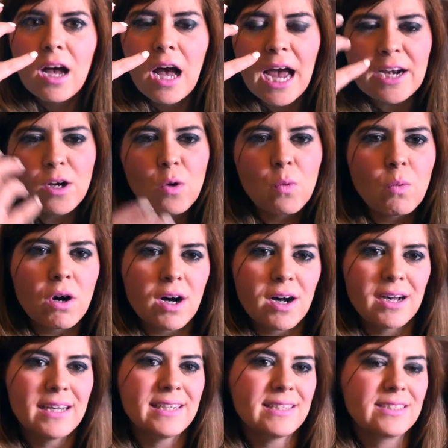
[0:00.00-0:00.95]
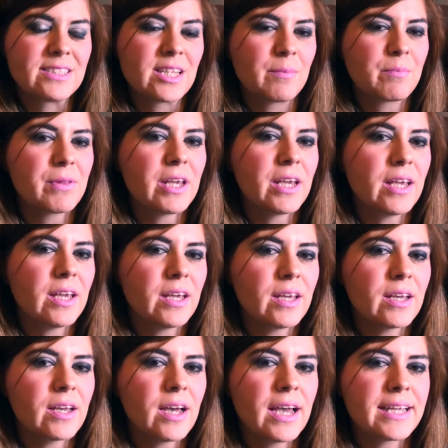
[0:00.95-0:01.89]
I don't want
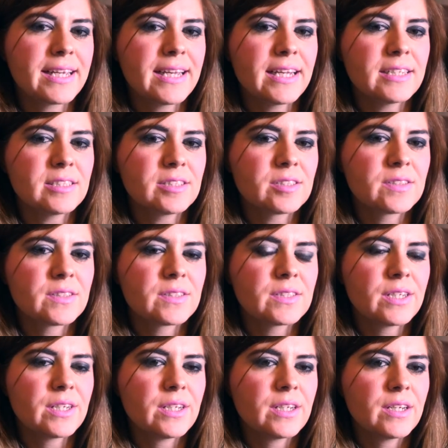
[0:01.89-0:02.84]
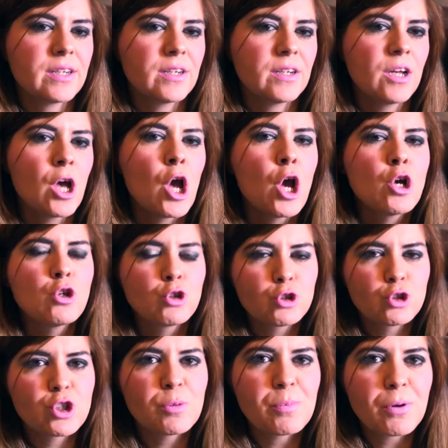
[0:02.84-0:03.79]
something, I guess,
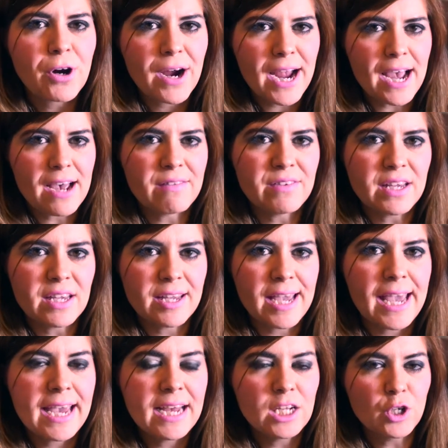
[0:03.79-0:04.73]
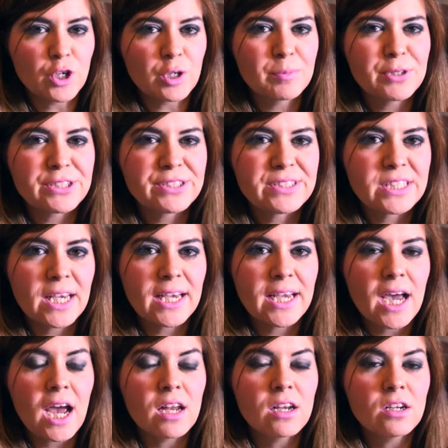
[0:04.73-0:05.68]
super heavy. And Laura
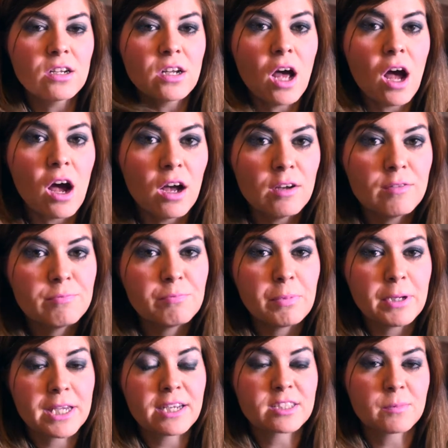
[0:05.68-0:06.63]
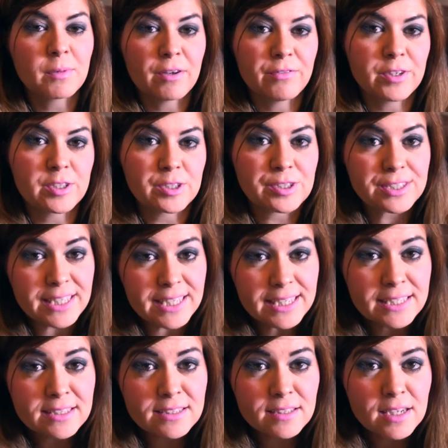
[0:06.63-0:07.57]
Mercier I love because of my fair
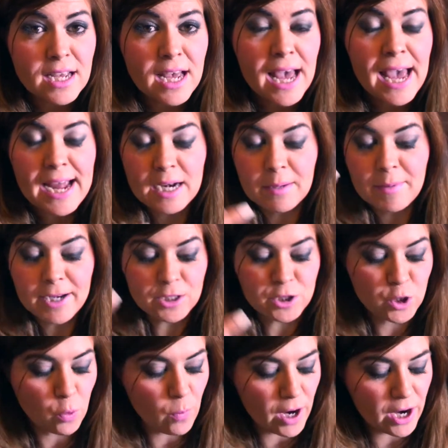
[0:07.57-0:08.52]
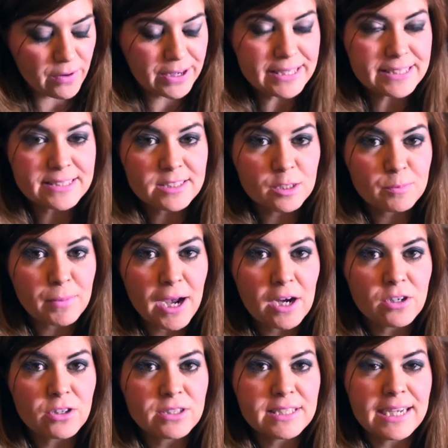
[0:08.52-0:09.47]
skin, and I'm actually wearing this
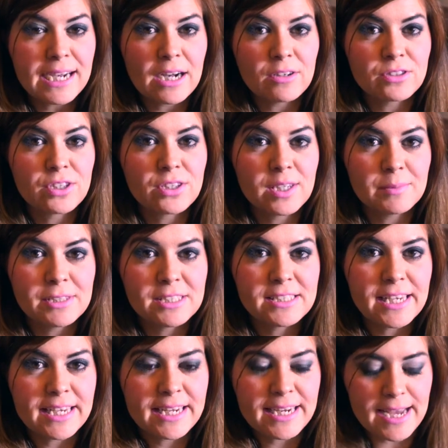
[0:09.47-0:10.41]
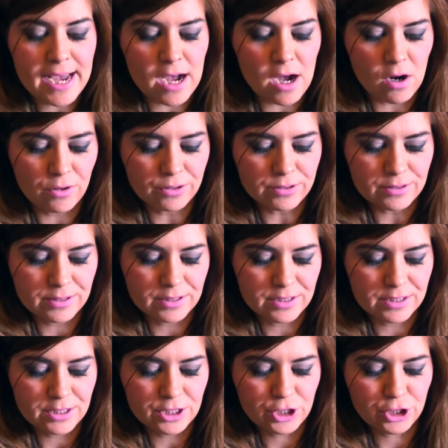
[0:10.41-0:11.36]
powder now, so let me take it out
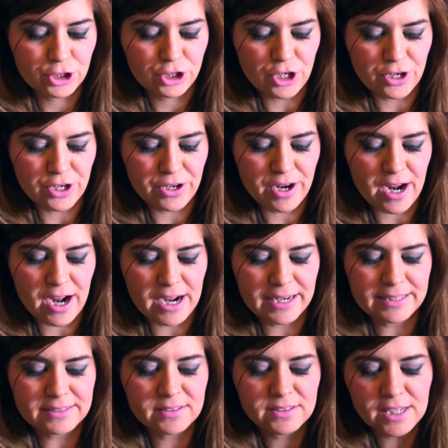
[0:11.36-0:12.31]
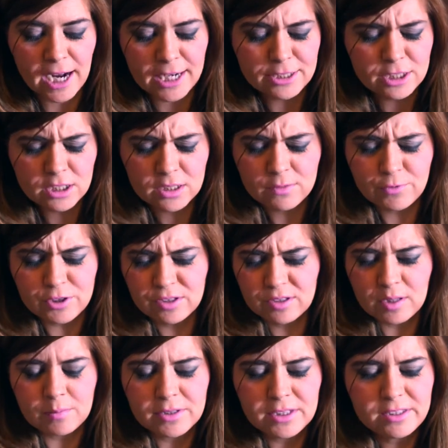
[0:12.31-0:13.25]
and show you guys. I just for
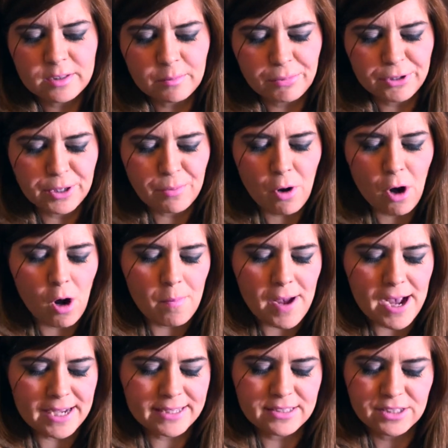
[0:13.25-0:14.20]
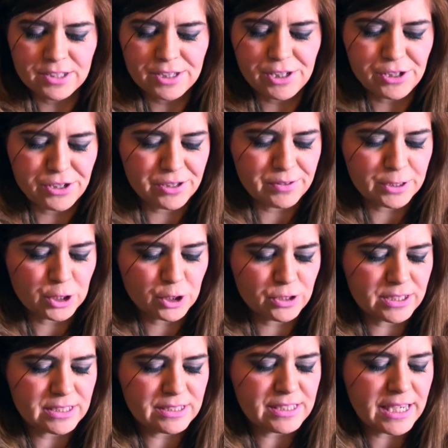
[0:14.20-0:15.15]
some reason put them all back into their
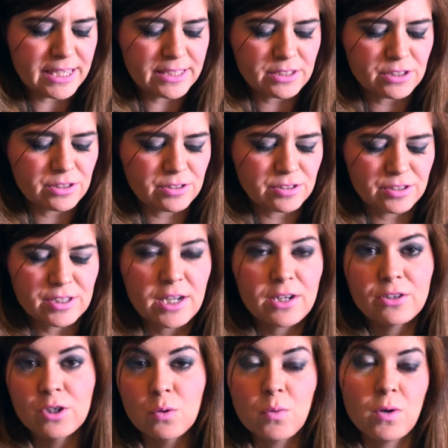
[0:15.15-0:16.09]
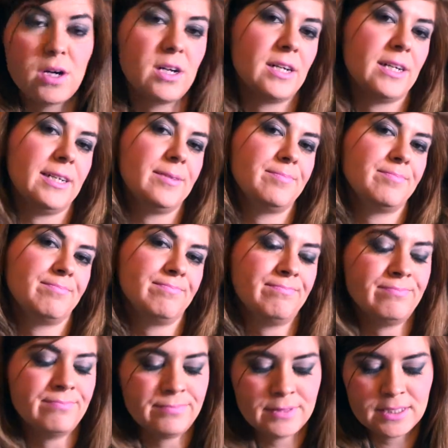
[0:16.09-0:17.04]
original containers. I don't know why.
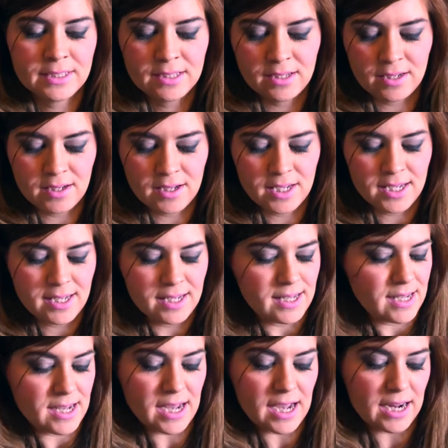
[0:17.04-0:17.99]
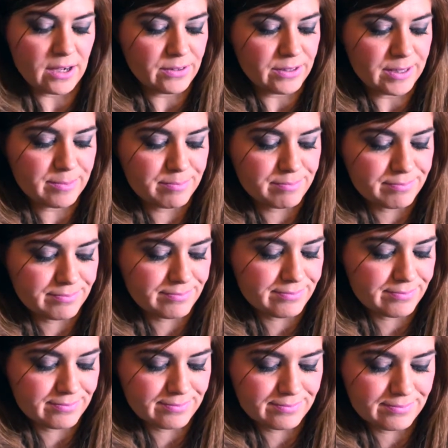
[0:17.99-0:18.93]
I don't
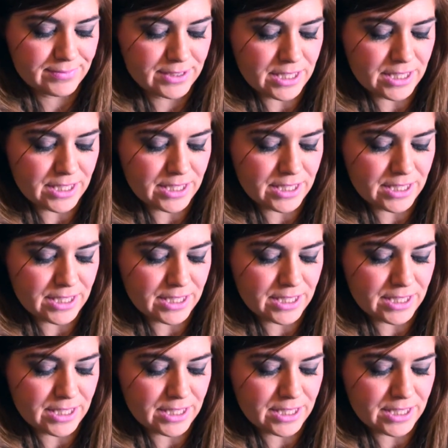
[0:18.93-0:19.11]
know.